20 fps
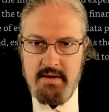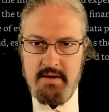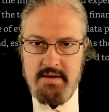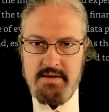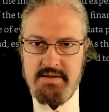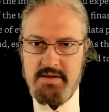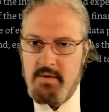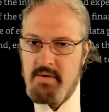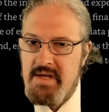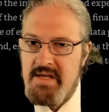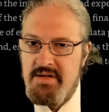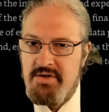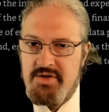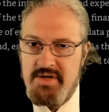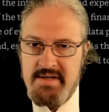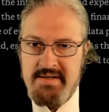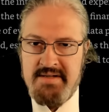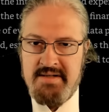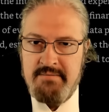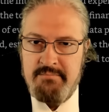So he
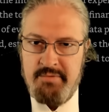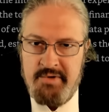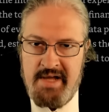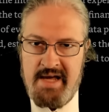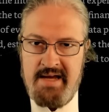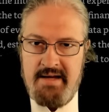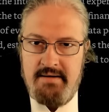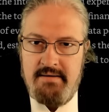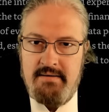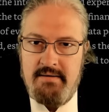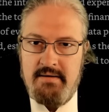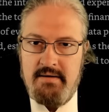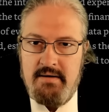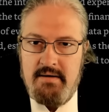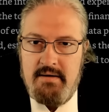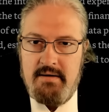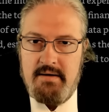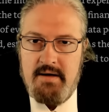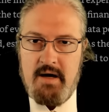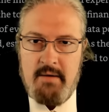just complained
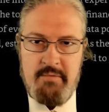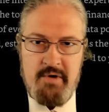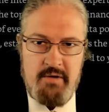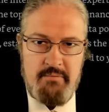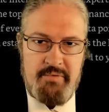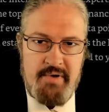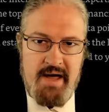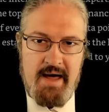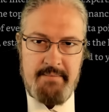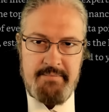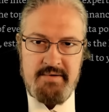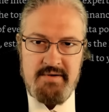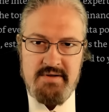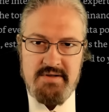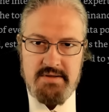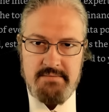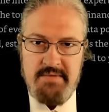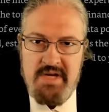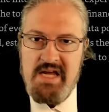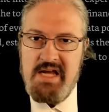about
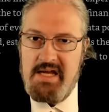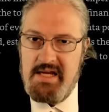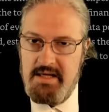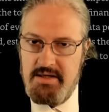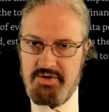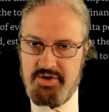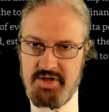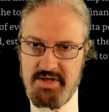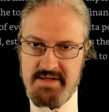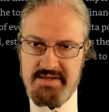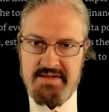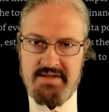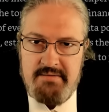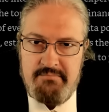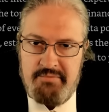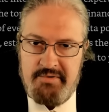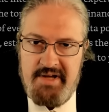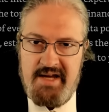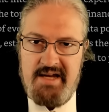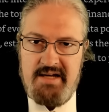populism. He just
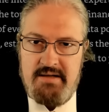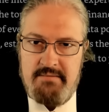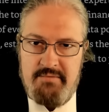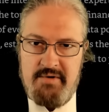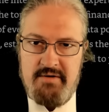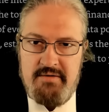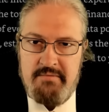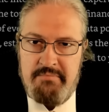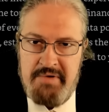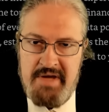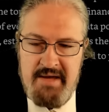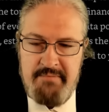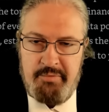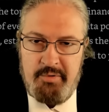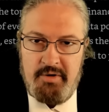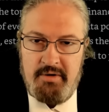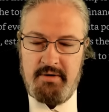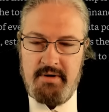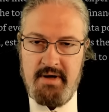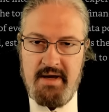complained about the
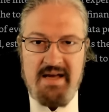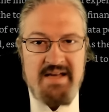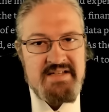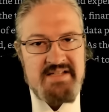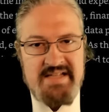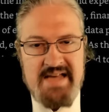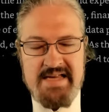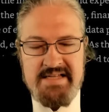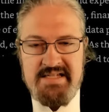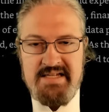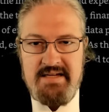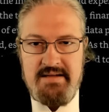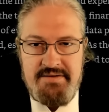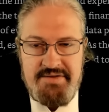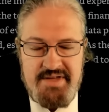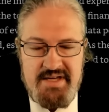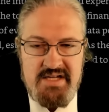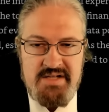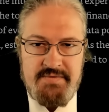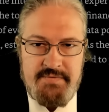people assessing
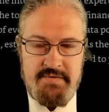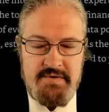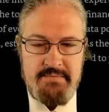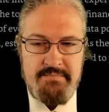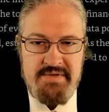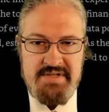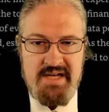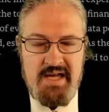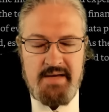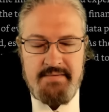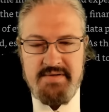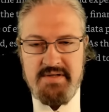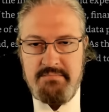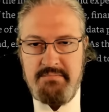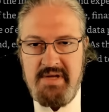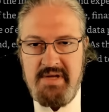things for themselves and